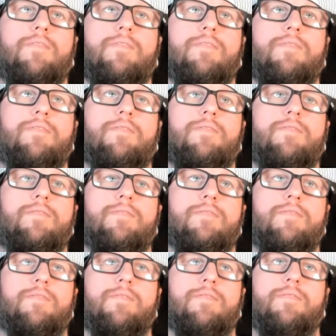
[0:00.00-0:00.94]

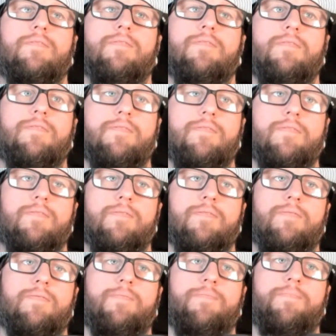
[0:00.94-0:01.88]

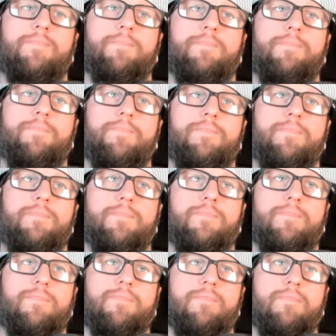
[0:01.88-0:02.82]

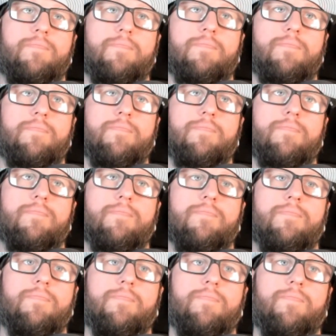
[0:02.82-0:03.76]

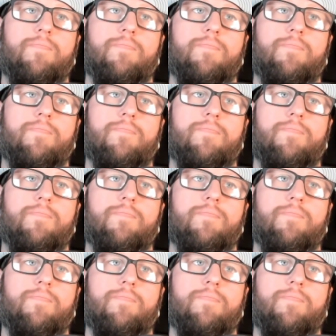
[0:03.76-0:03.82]
No words are spoken by the person on screen.